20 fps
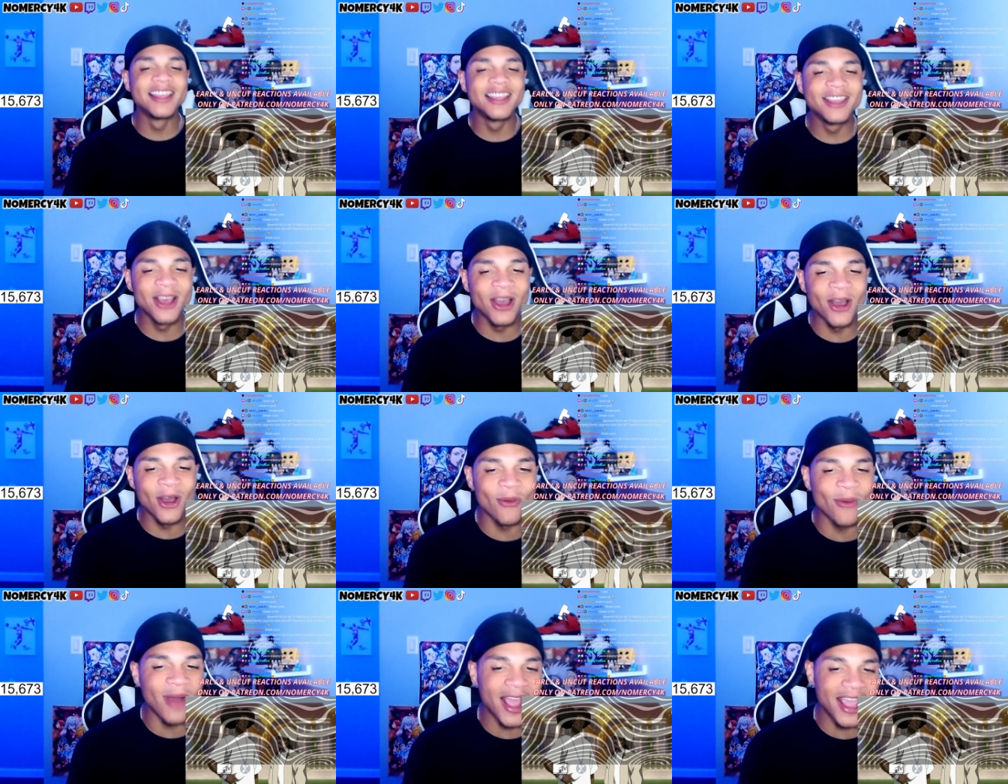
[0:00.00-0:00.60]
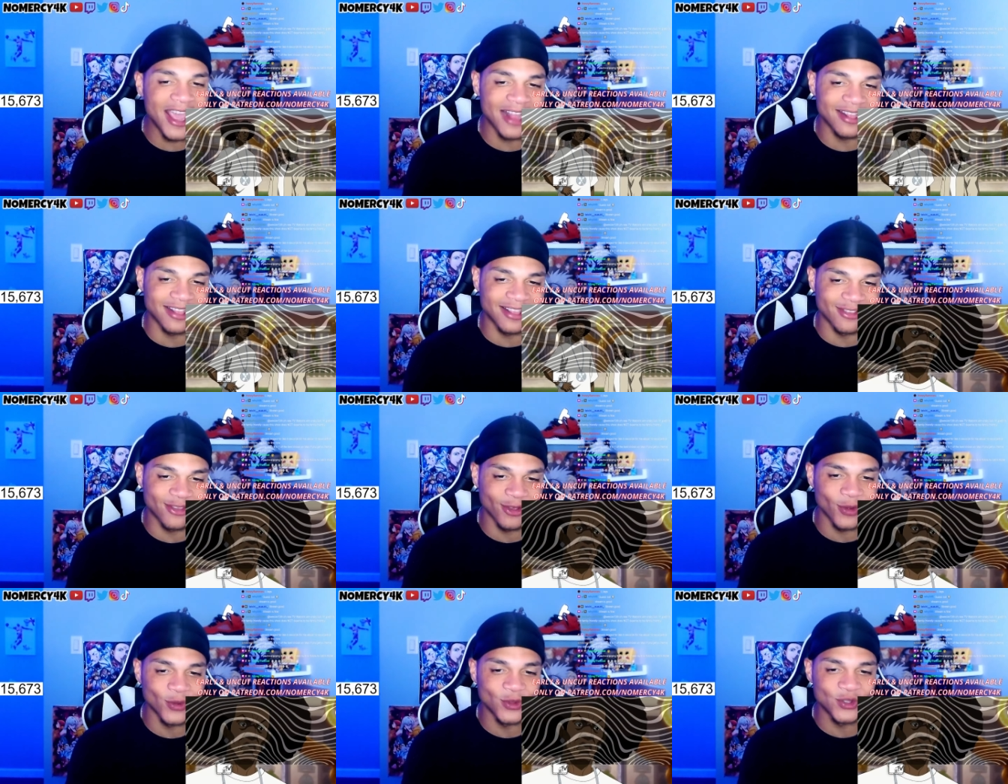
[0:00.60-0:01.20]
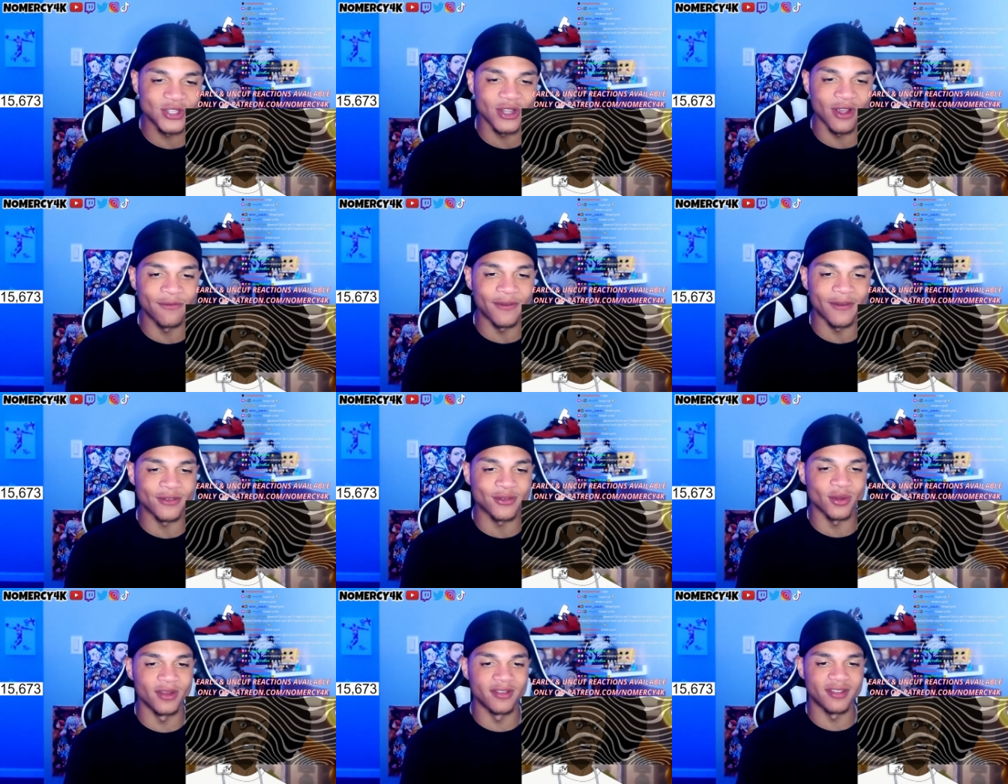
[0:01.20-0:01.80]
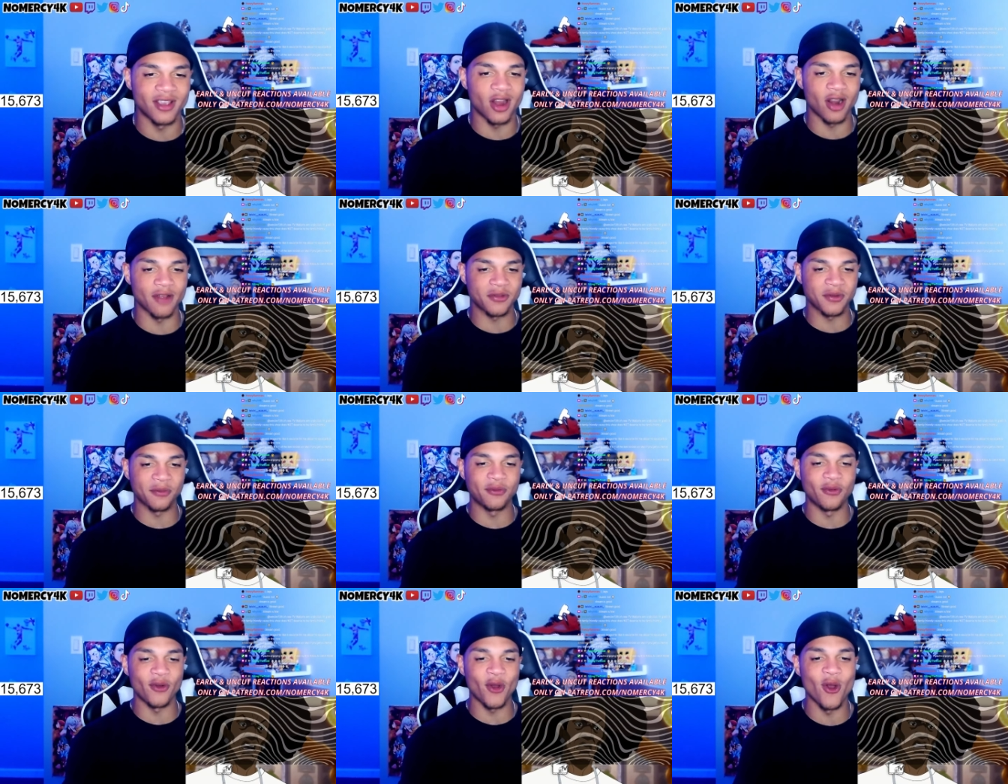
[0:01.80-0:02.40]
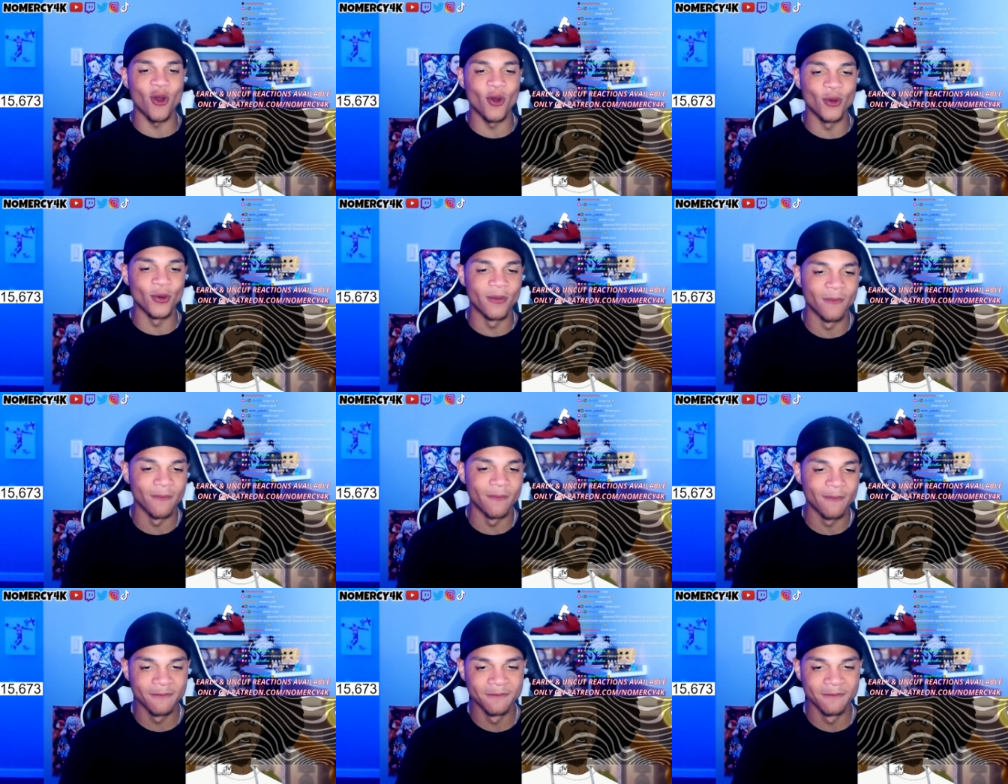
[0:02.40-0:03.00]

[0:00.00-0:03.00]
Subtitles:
Yo, why are you so tough as soon as you got off the phone?